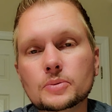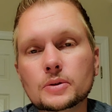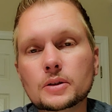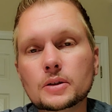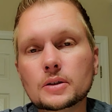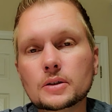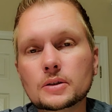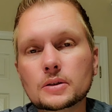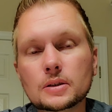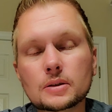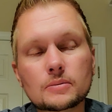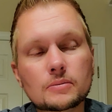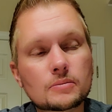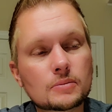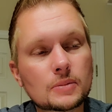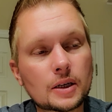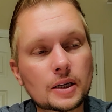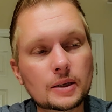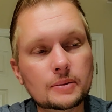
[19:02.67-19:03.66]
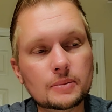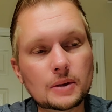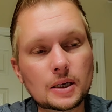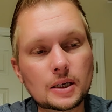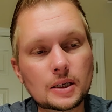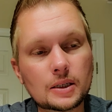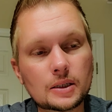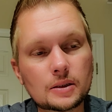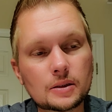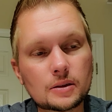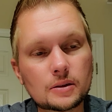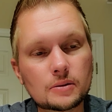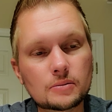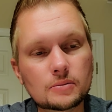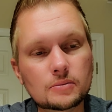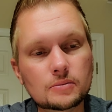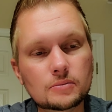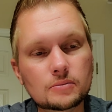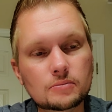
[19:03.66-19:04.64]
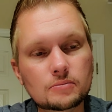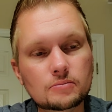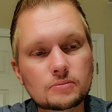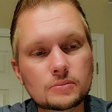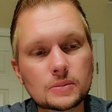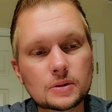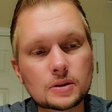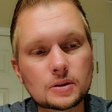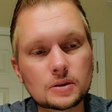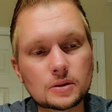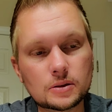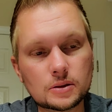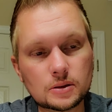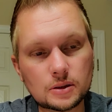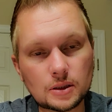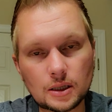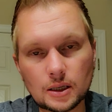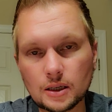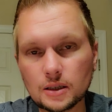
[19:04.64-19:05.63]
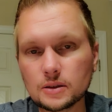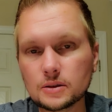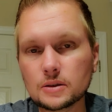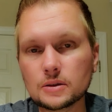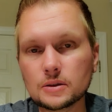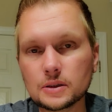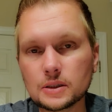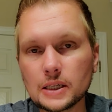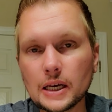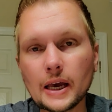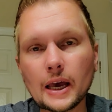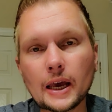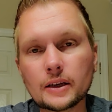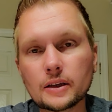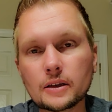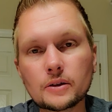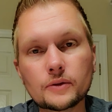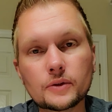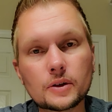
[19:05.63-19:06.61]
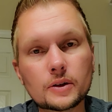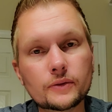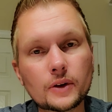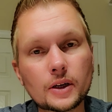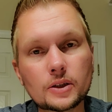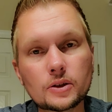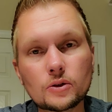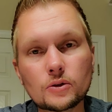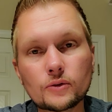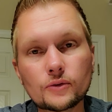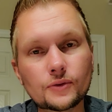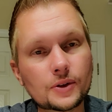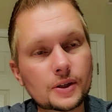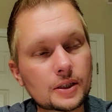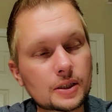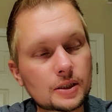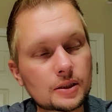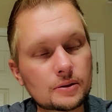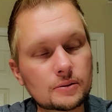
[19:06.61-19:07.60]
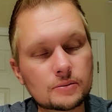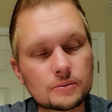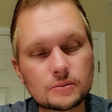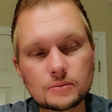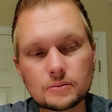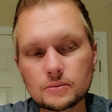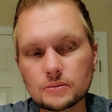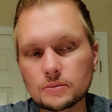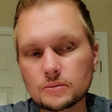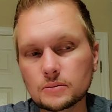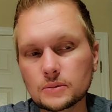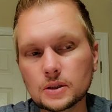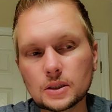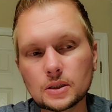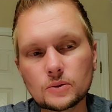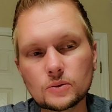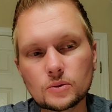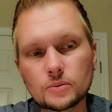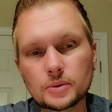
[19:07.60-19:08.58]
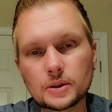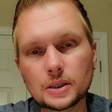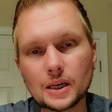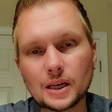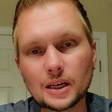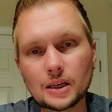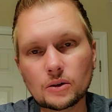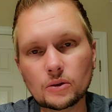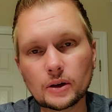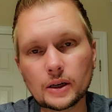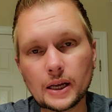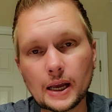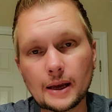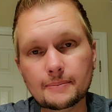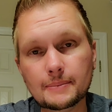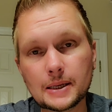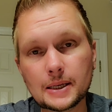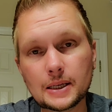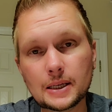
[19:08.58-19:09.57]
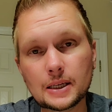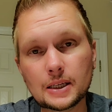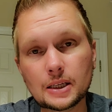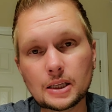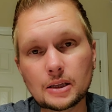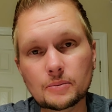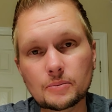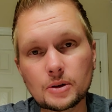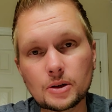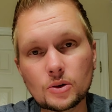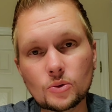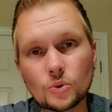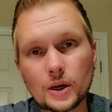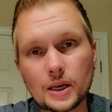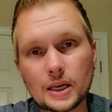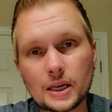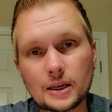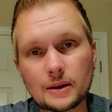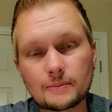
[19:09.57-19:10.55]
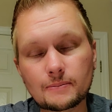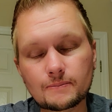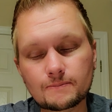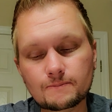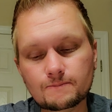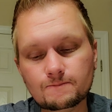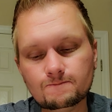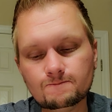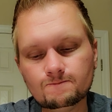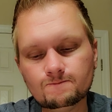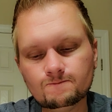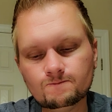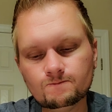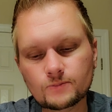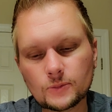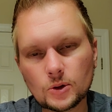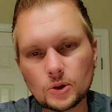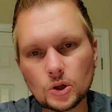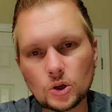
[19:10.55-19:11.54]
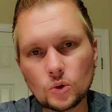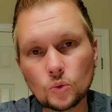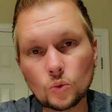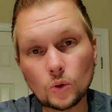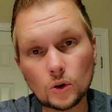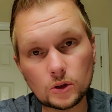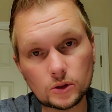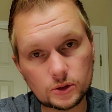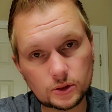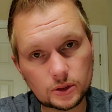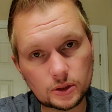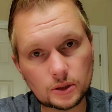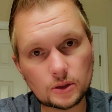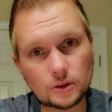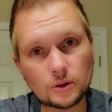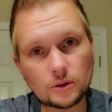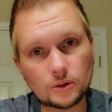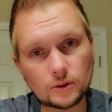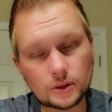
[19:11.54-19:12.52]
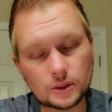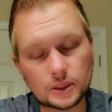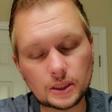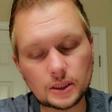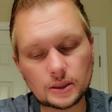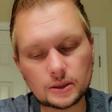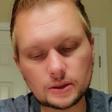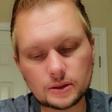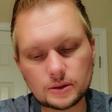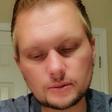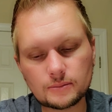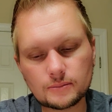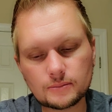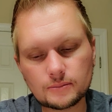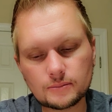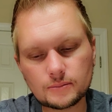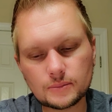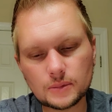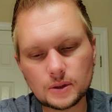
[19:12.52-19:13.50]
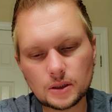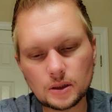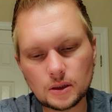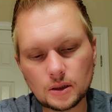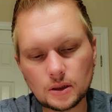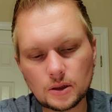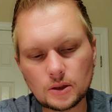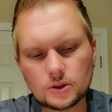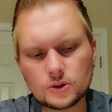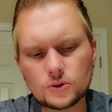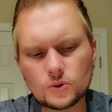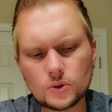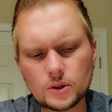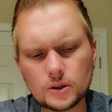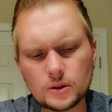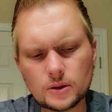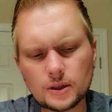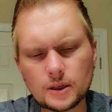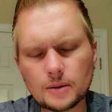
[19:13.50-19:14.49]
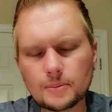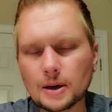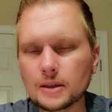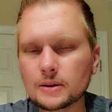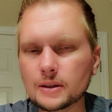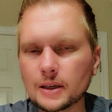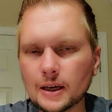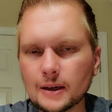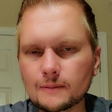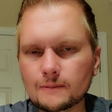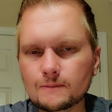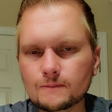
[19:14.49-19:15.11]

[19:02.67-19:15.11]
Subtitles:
because my mind is constantly active, and if I don't feed it, it will be angry at me and keep me awake worse than it already does. So what do you think about that?